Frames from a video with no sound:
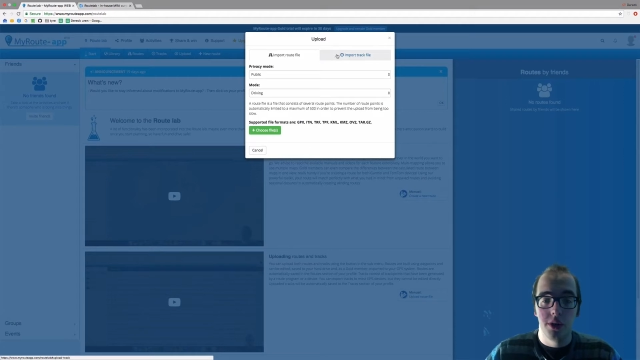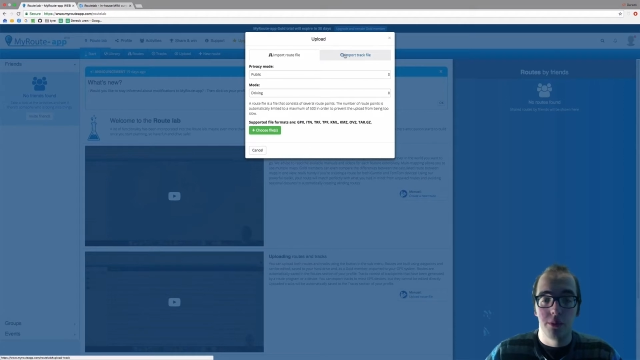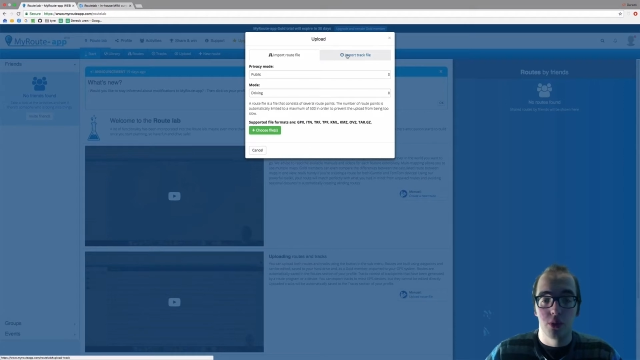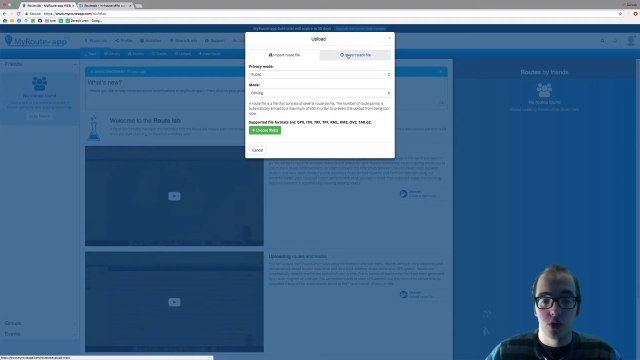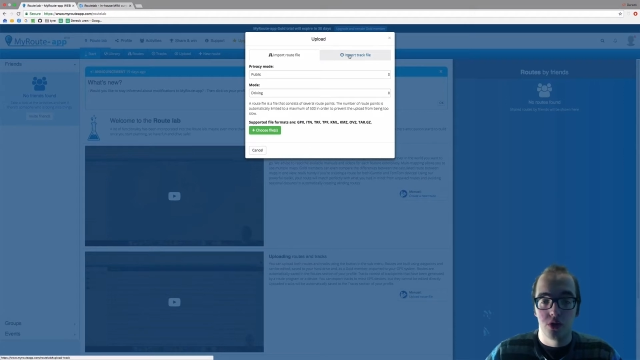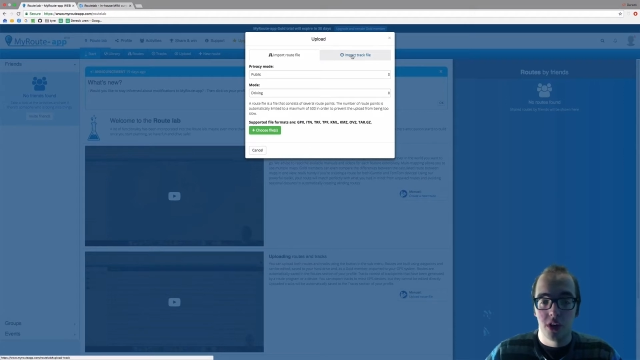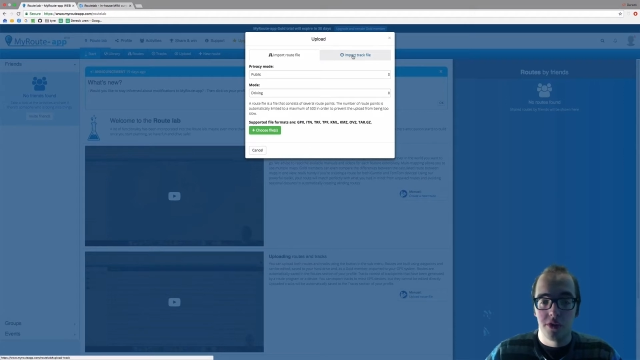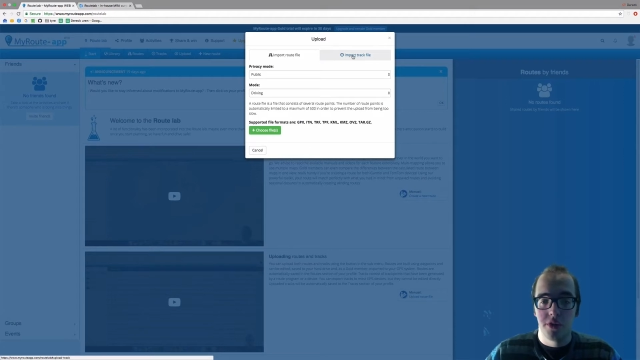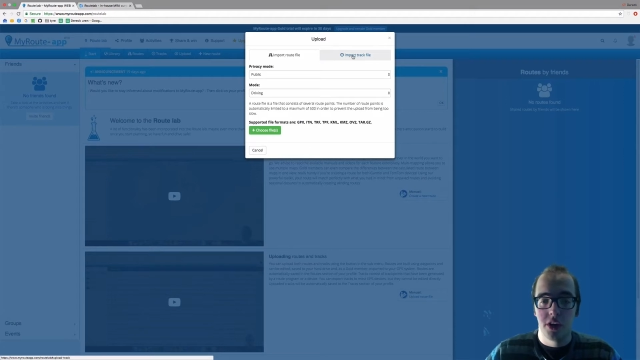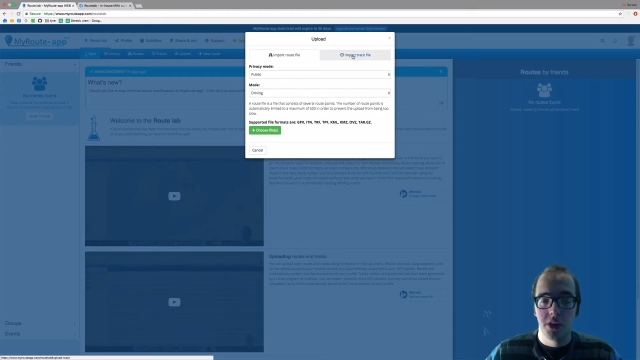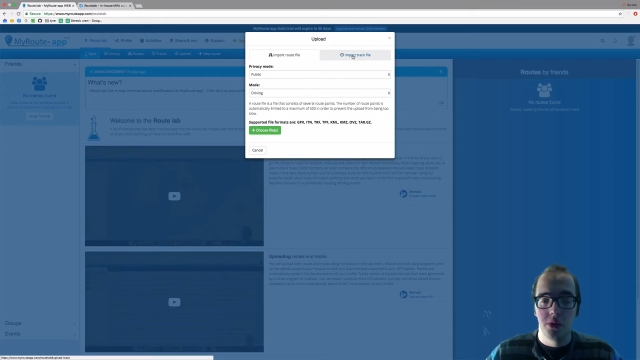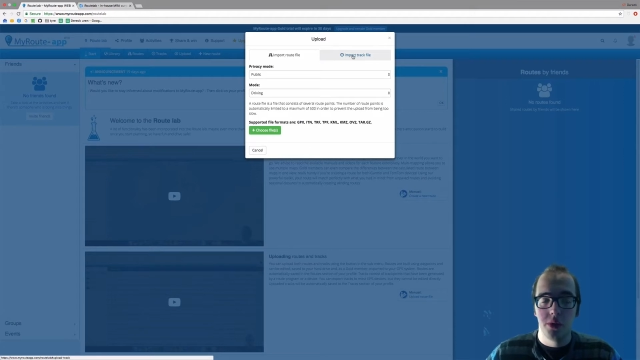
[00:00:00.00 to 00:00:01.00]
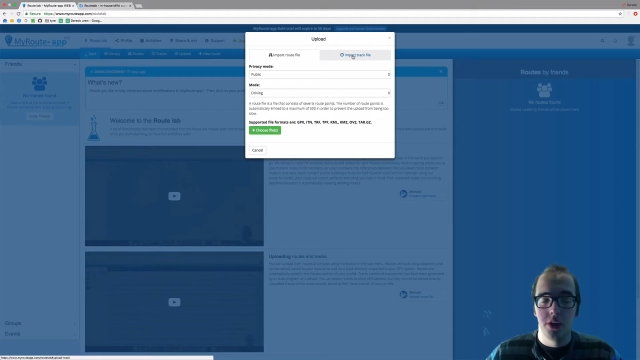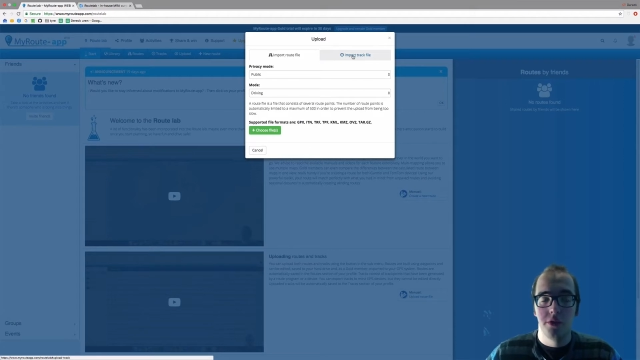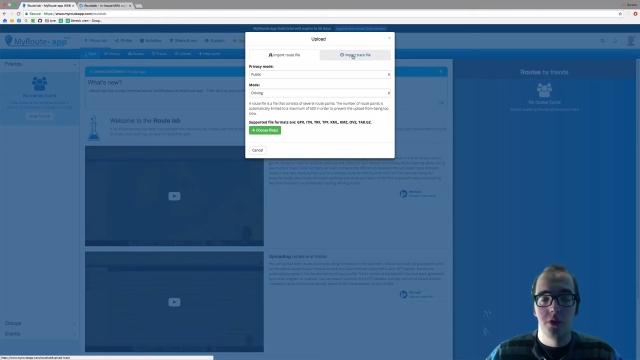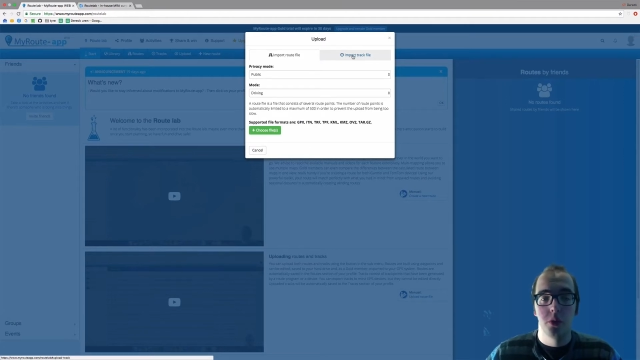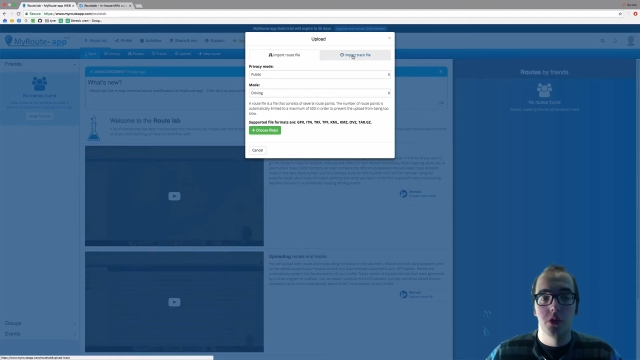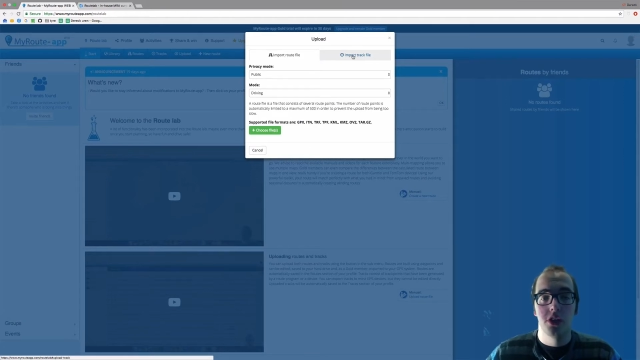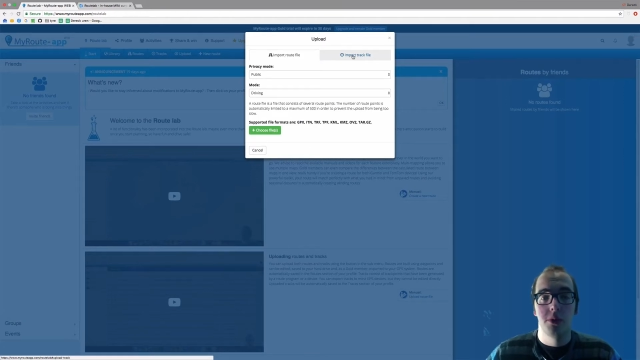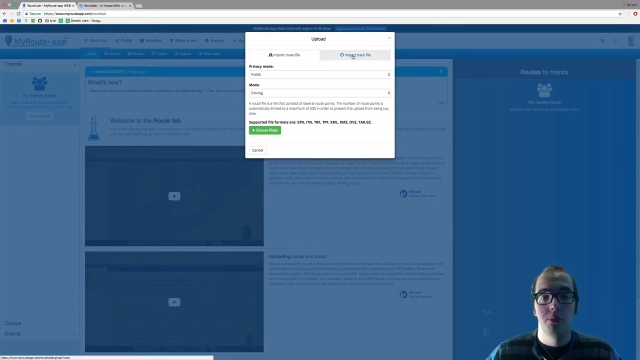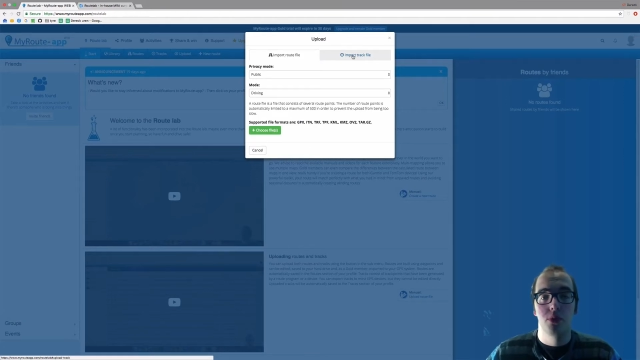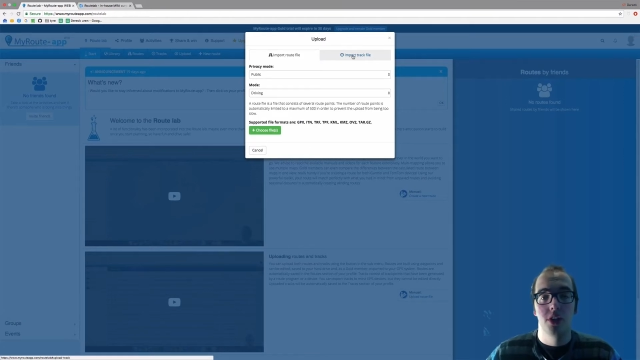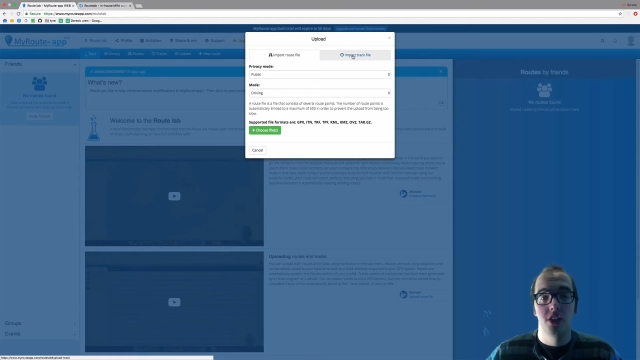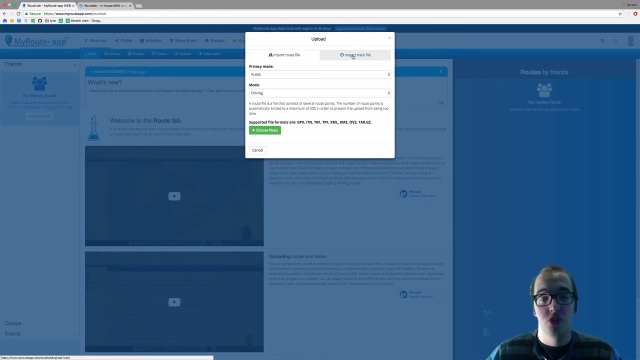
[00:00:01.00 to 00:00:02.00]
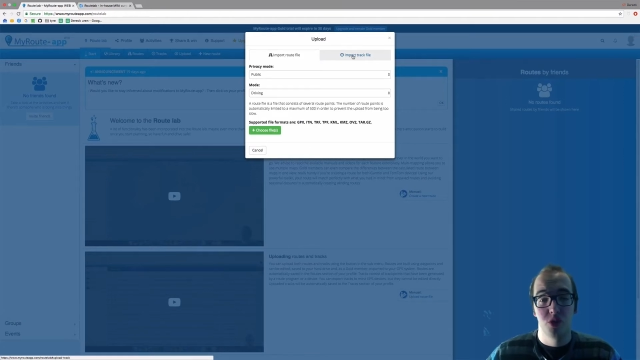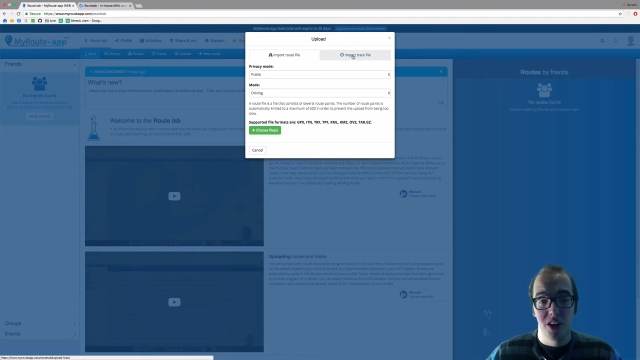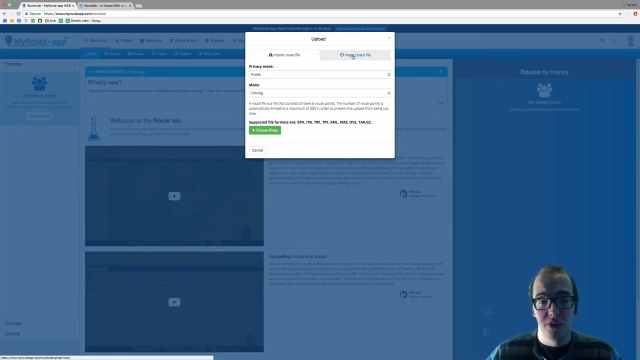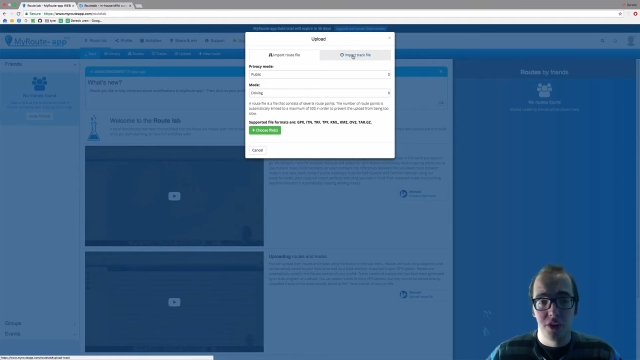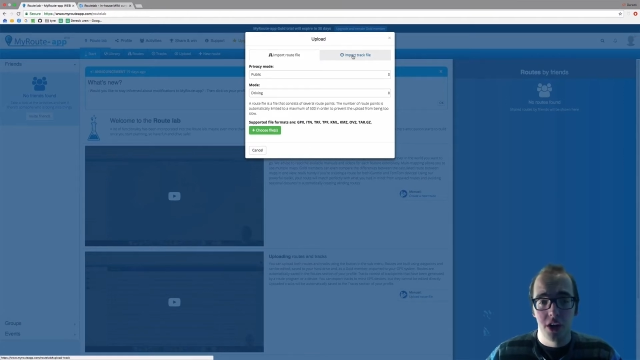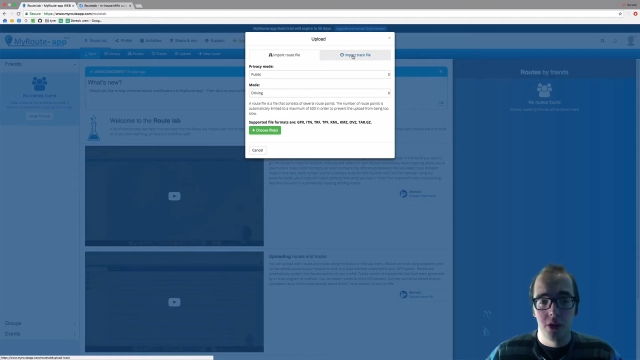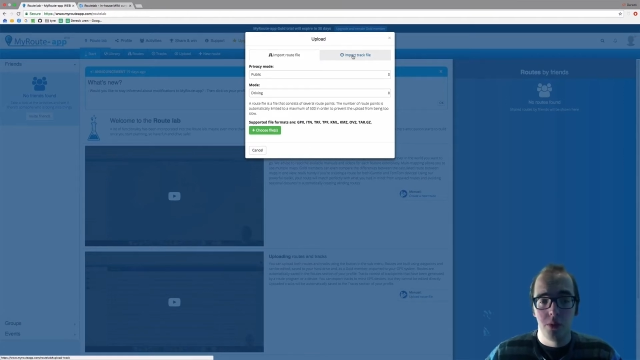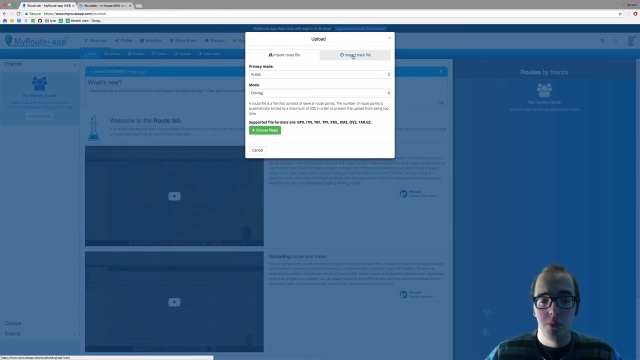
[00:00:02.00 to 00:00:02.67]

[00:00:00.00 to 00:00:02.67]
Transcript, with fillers: import track file. If you want to import a track file,